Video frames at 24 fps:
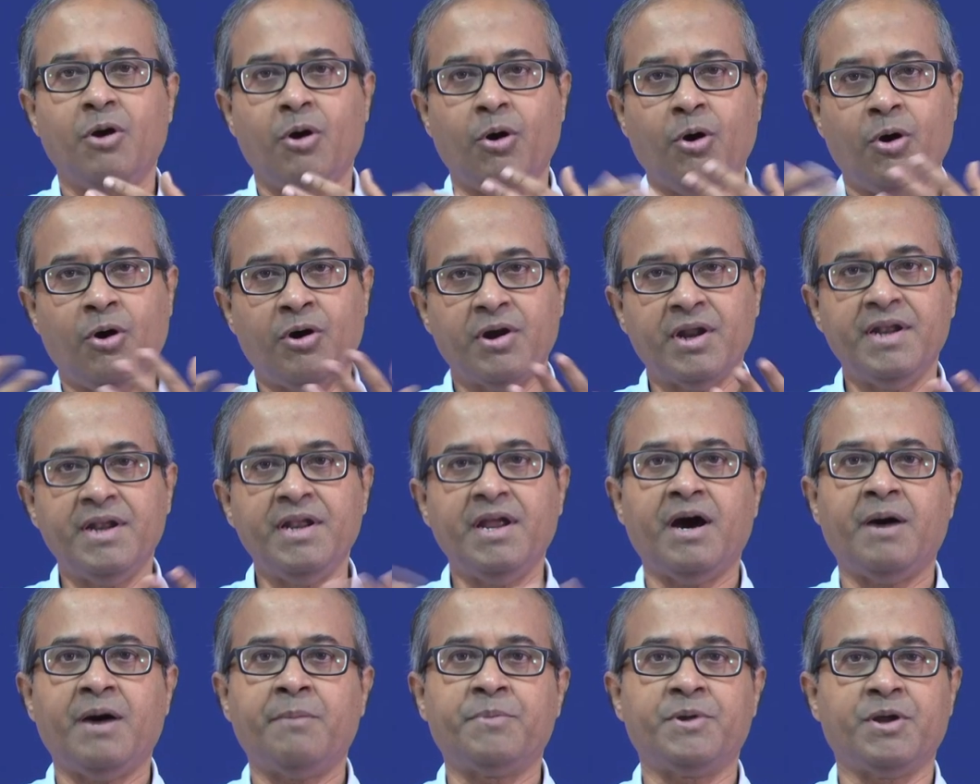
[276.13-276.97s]
or an
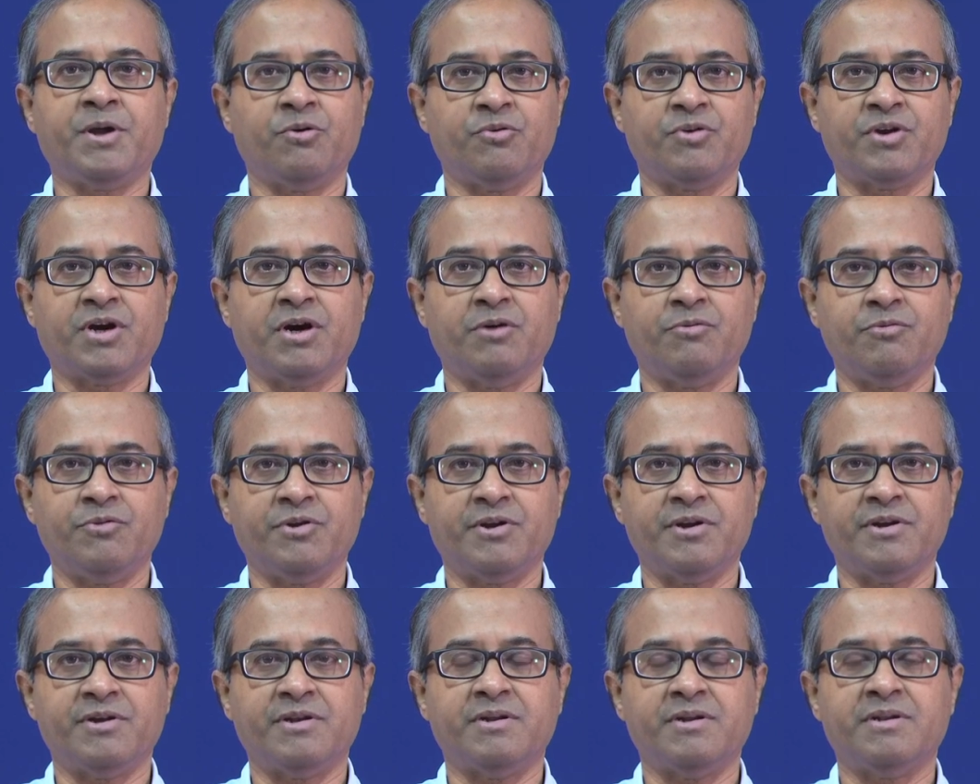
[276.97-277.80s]
up down
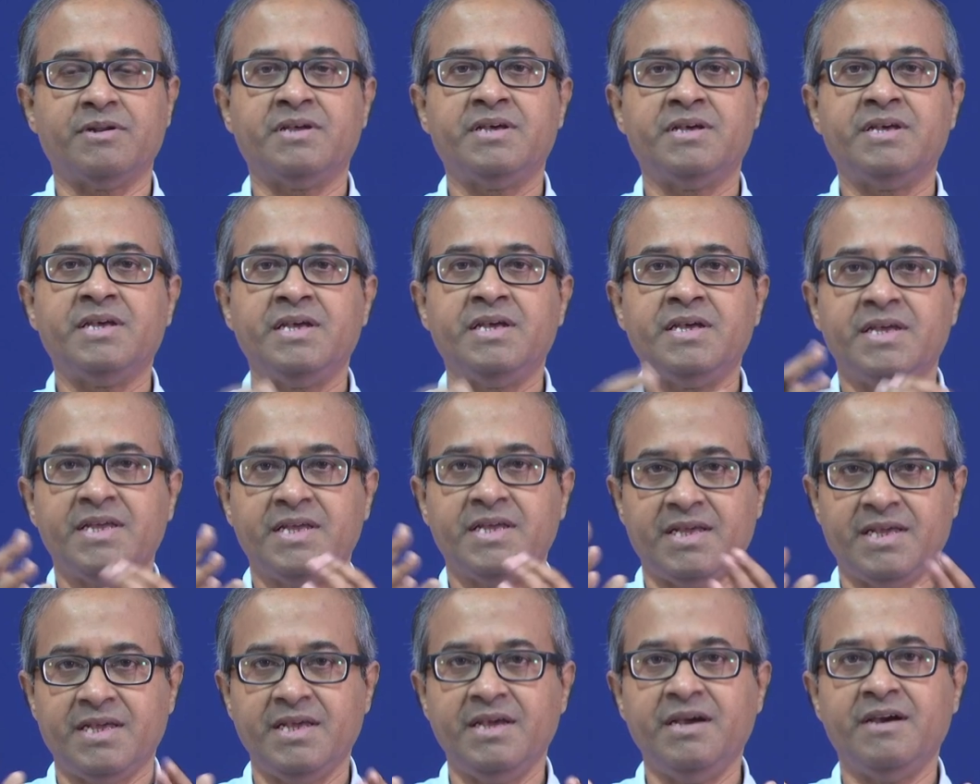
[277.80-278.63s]
counter.
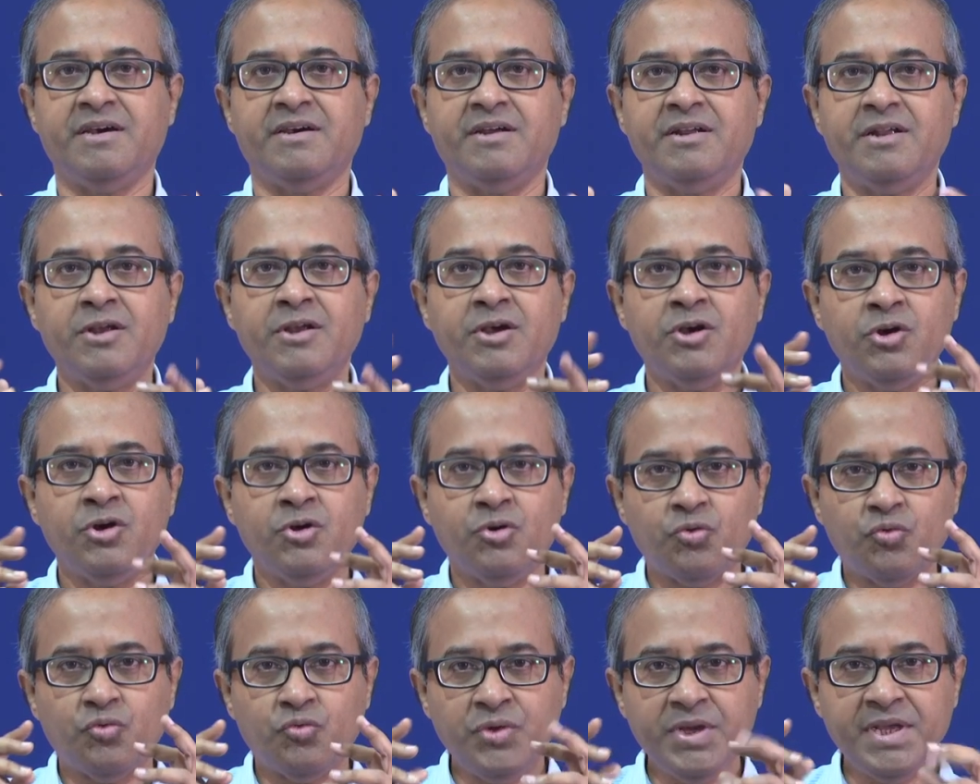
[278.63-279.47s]
Here
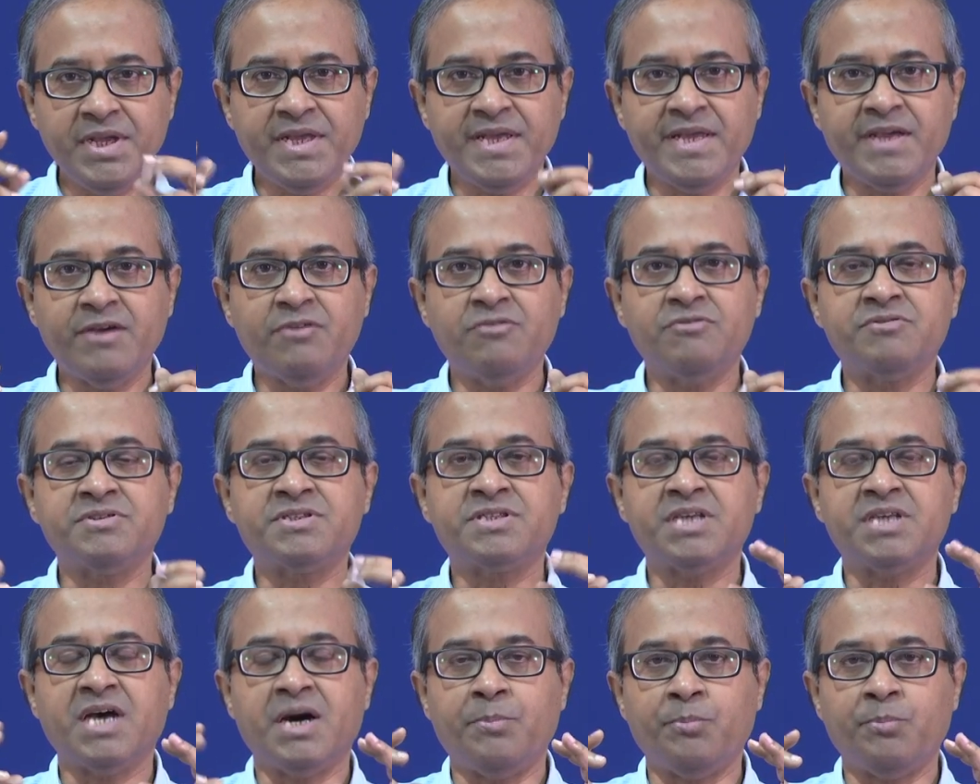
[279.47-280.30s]
we
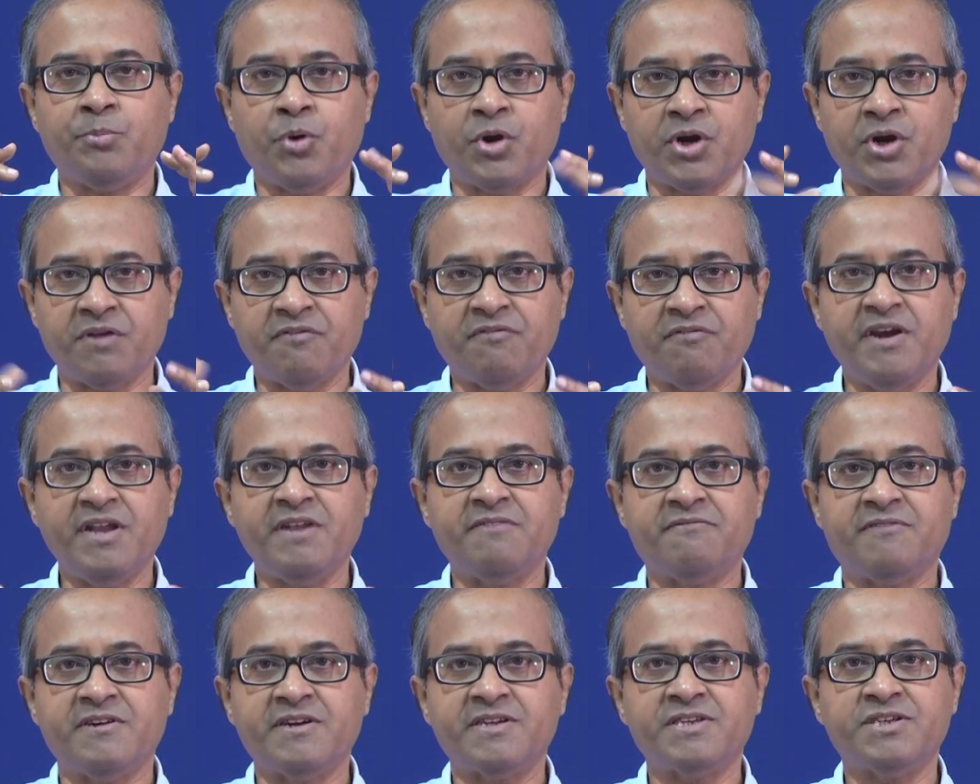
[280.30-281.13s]
use a
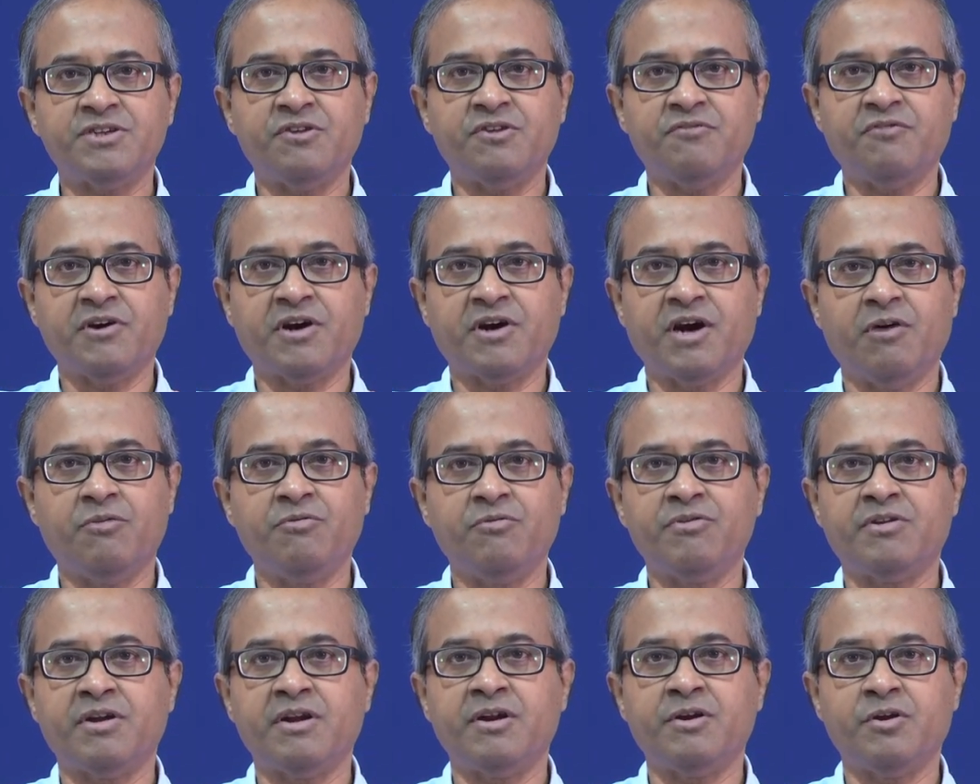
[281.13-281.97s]
modified version of a
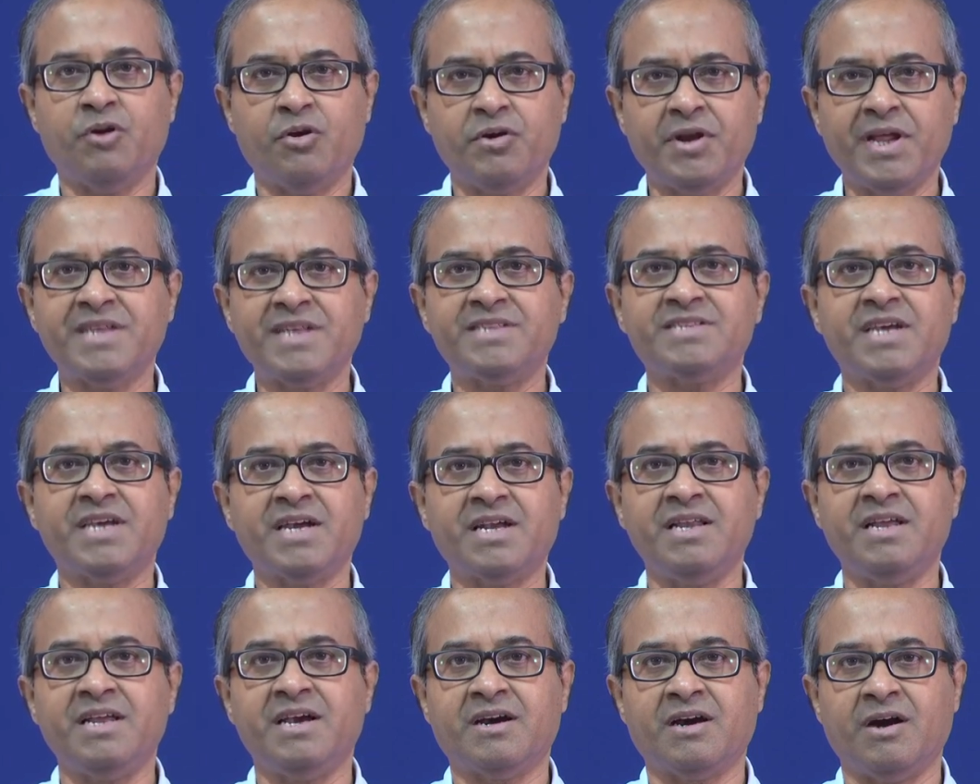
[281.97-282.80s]
counter, not
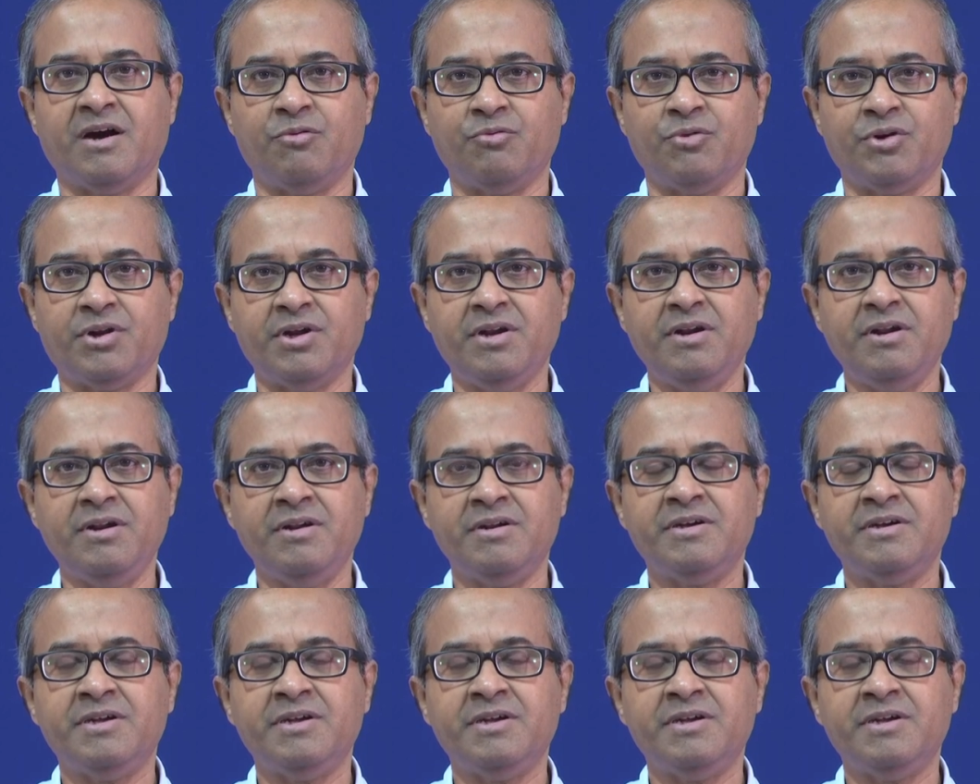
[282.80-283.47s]
exactly a counter.